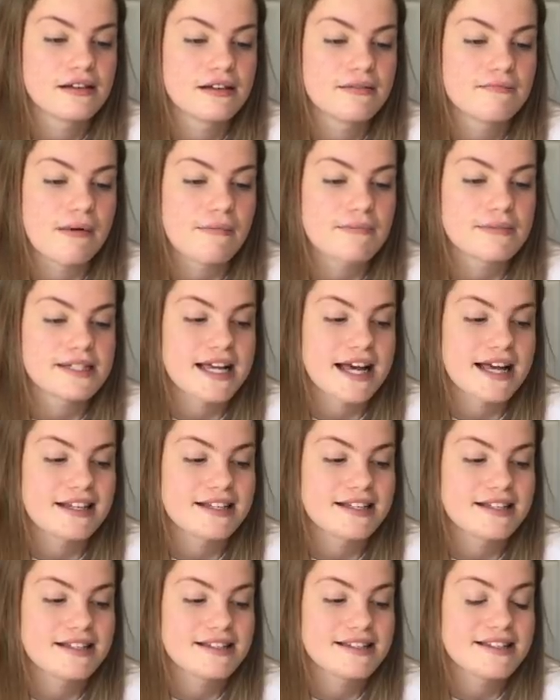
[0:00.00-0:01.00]
Mum said,
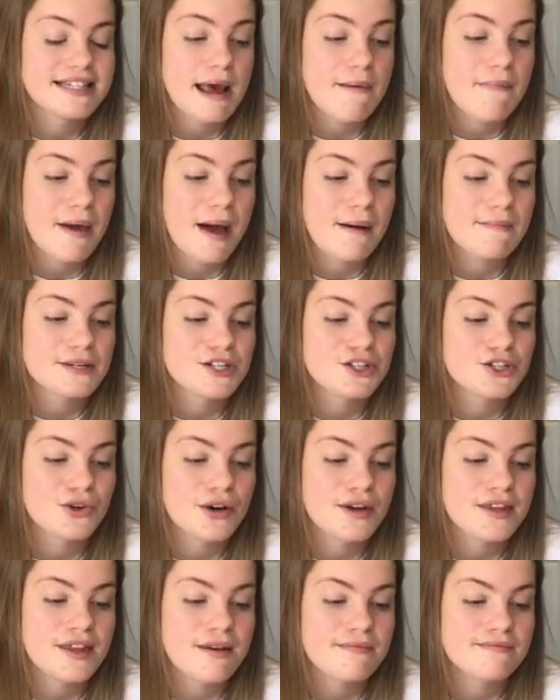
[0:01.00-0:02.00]
stepping up to
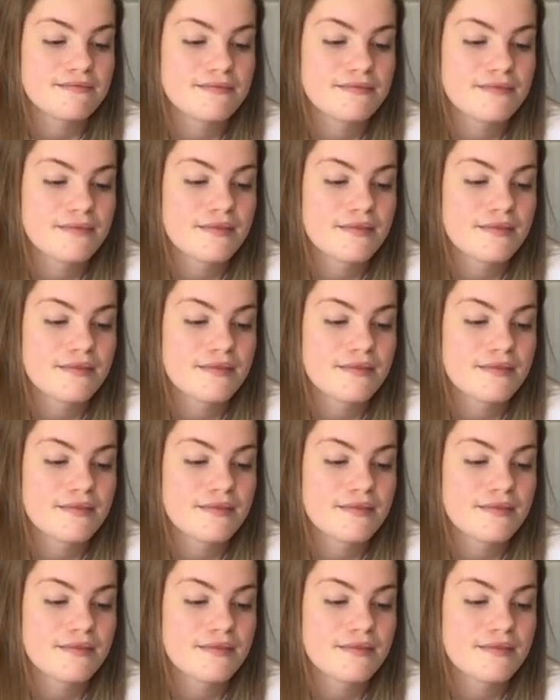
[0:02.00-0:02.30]
join them.